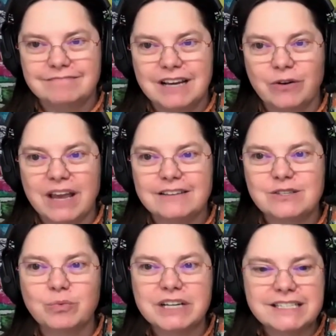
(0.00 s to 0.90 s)
Okay,
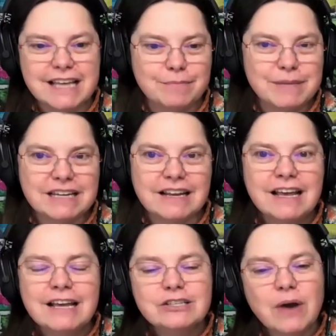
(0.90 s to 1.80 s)
so what does that mean?
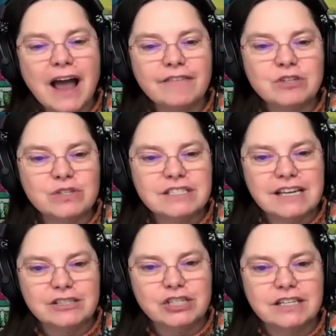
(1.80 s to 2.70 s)
So after a
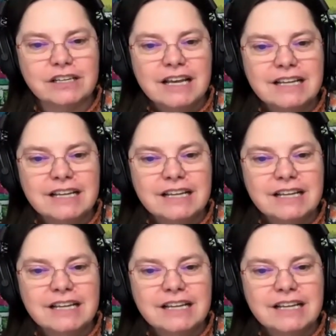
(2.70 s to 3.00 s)
session,